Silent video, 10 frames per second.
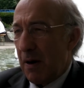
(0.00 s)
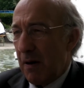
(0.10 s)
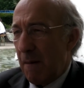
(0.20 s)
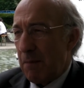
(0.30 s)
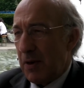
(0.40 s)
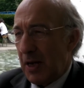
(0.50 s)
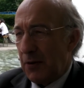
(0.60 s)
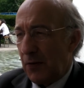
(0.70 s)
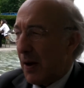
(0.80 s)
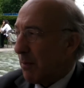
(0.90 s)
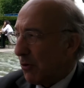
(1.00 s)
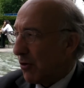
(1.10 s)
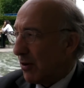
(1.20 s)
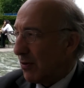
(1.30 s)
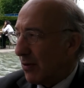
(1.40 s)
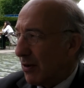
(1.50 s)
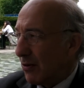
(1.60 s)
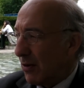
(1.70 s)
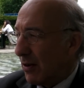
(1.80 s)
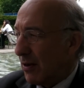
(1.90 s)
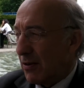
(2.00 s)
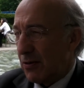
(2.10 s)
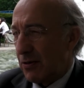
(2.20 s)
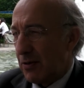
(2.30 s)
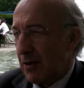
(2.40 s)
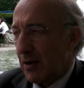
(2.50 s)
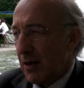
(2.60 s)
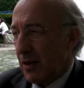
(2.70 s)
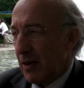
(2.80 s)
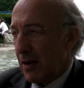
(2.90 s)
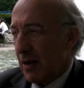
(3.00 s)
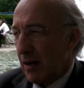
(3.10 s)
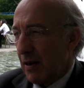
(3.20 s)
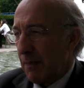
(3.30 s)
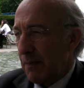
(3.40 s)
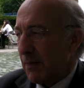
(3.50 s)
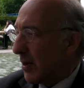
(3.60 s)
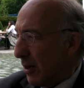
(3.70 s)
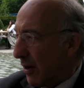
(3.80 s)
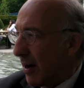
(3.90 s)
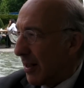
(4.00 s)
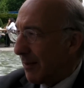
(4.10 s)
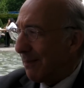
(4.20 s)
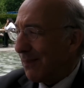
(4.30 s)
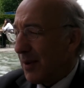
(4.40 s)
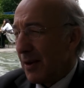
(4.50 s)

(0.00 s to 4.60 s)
Um, the level of ambition is, is, is um, declining.